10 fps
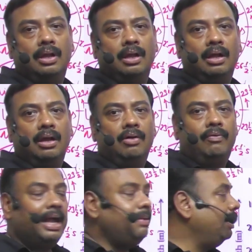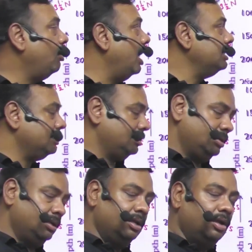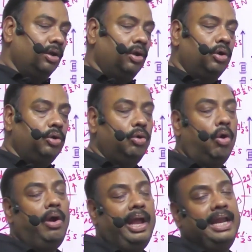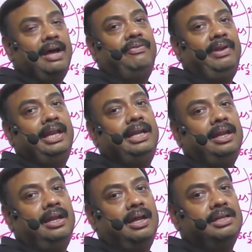Why? Because no enough heat energy